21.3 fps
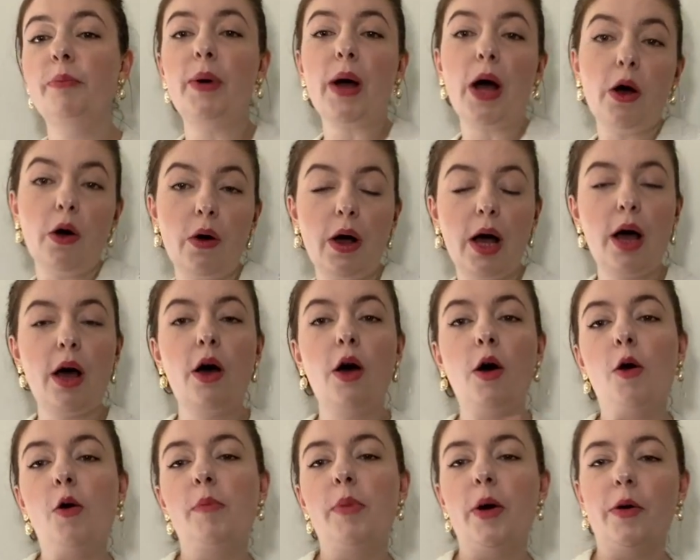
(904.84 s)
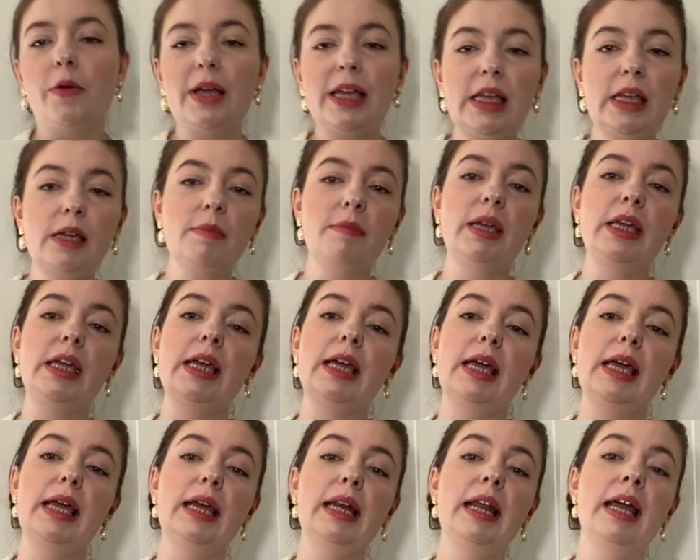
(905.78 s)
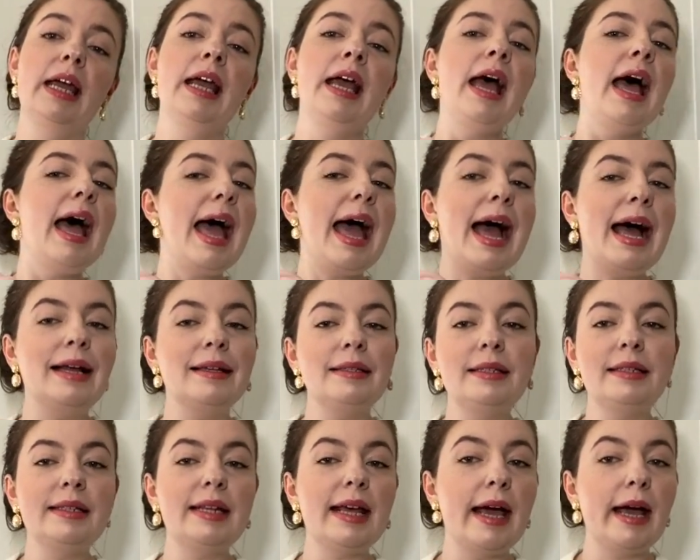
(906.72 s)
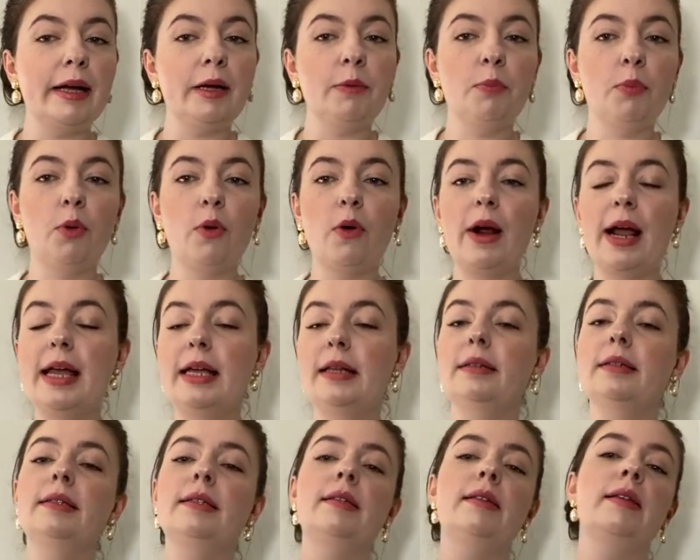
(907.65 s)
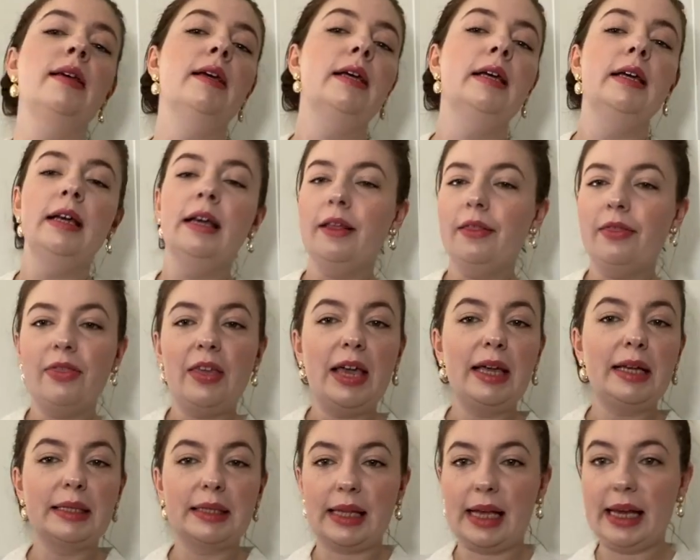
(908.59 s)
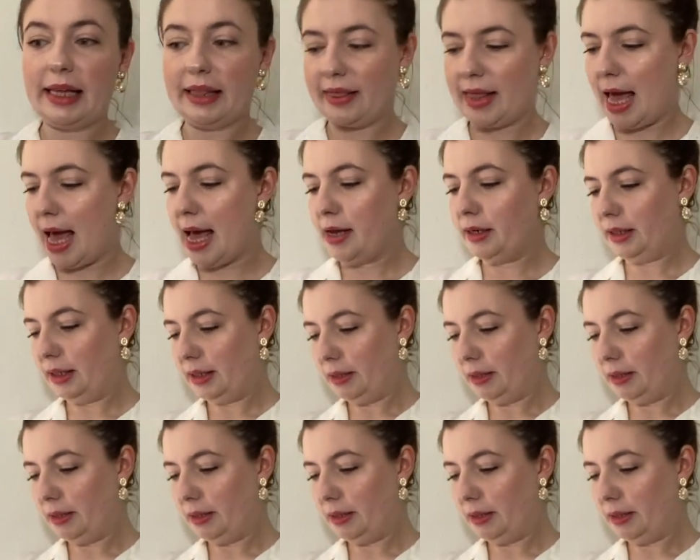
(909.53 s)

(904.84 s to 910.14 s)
Boho, Bohemian, Aztec print, things like that.